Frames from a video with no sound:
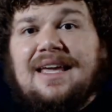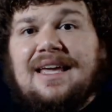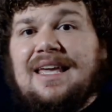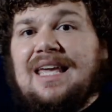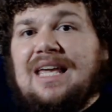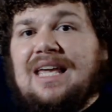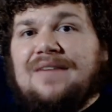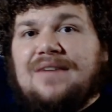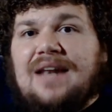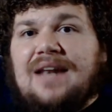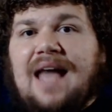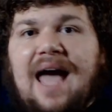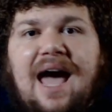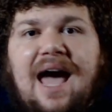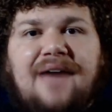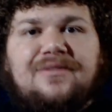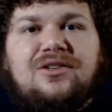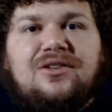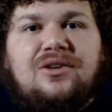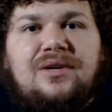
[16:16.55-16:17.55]
even
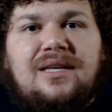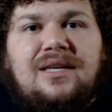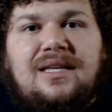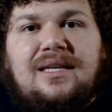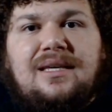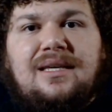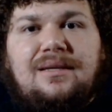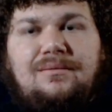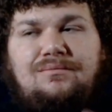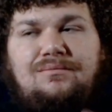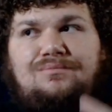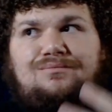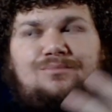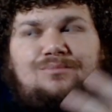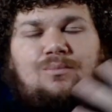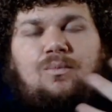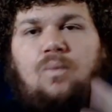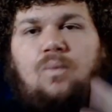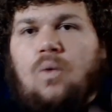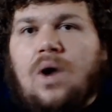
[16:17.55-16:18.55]
after he
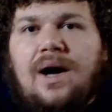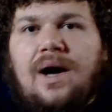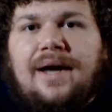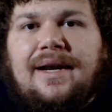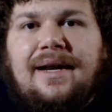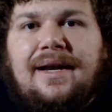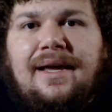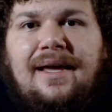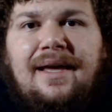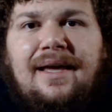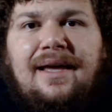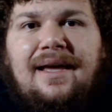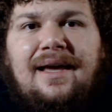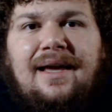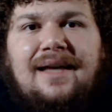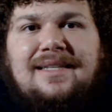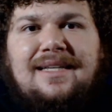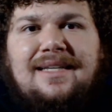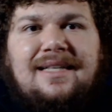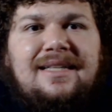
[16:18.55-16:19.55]
won,
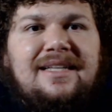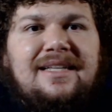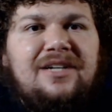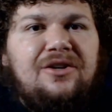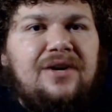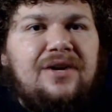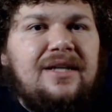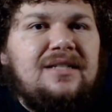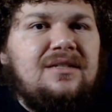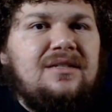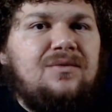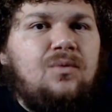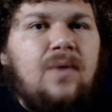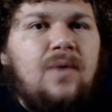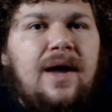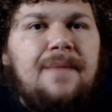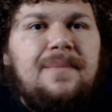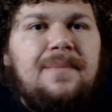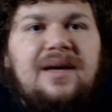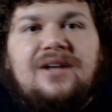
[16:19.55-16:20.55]
as a clear hint of
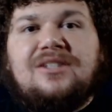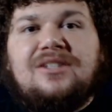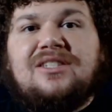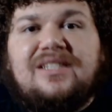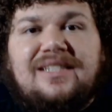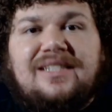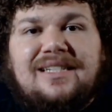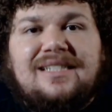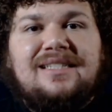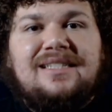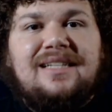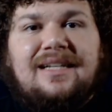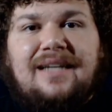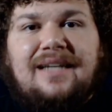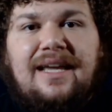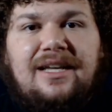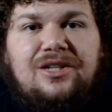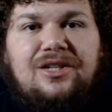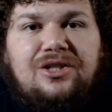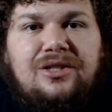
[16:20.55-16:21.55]
White Bear's sadistic
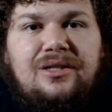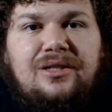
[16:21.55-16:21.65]
nature.